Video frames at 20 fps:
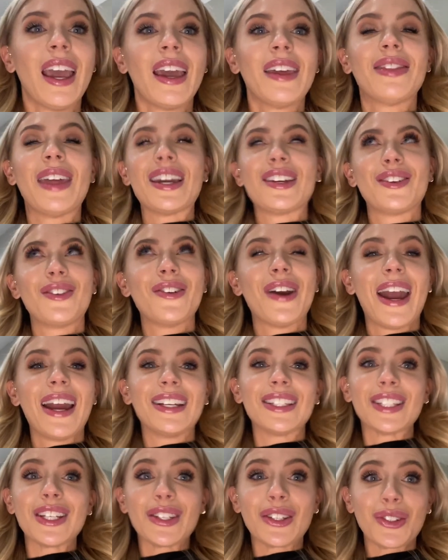Thank you
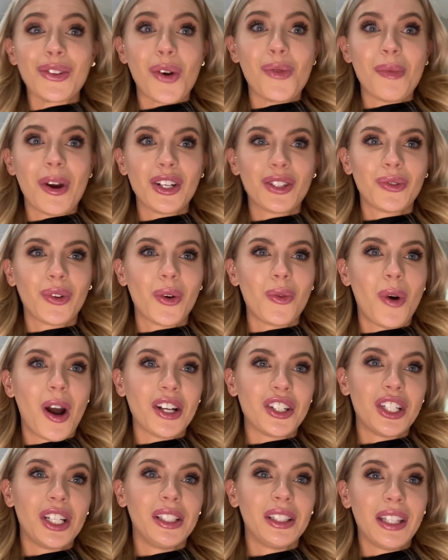guys so much for
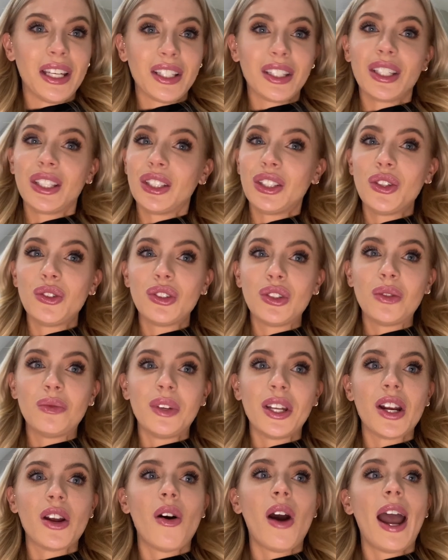watching this YouTube
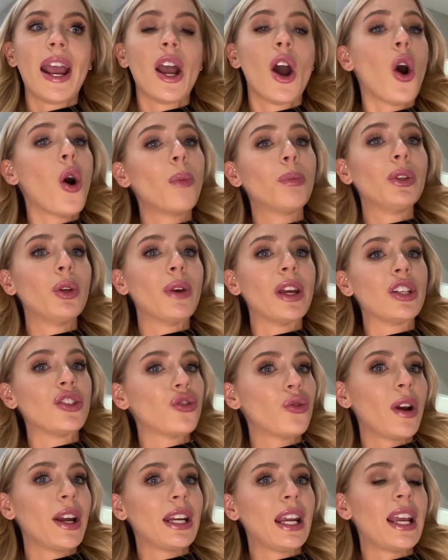video. I hope you
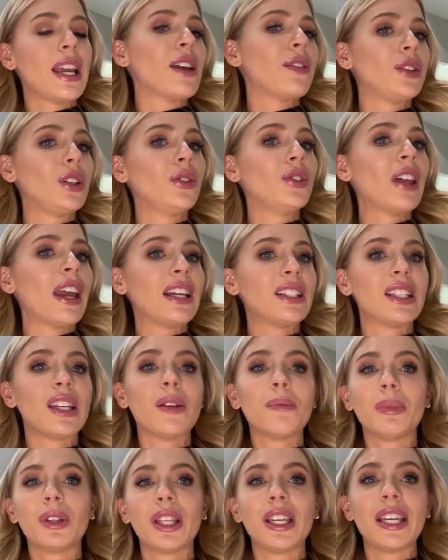enjoyed it. If you liked
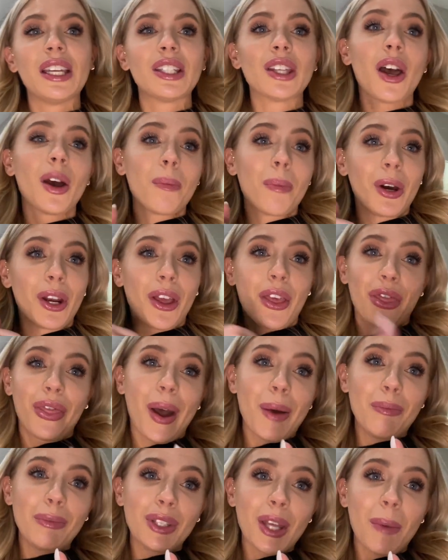it, please put a
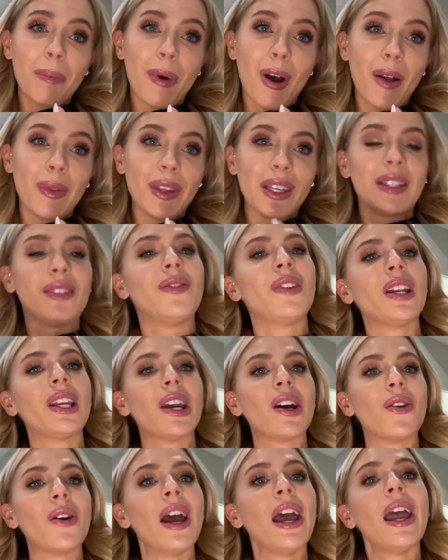thumbs up on this
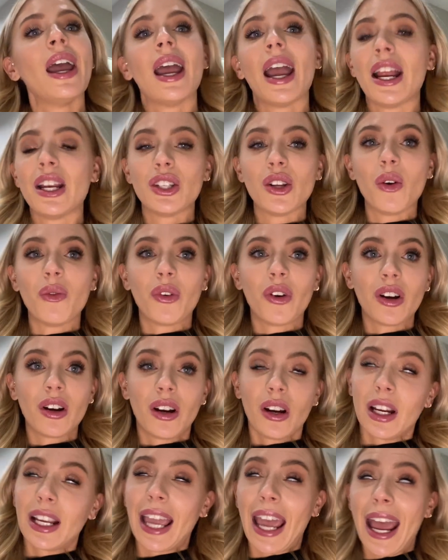video and don't
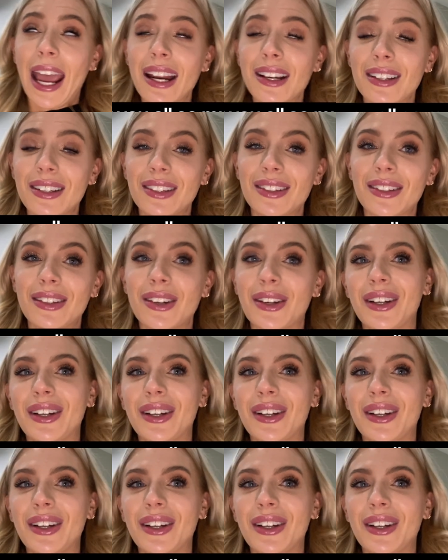forget,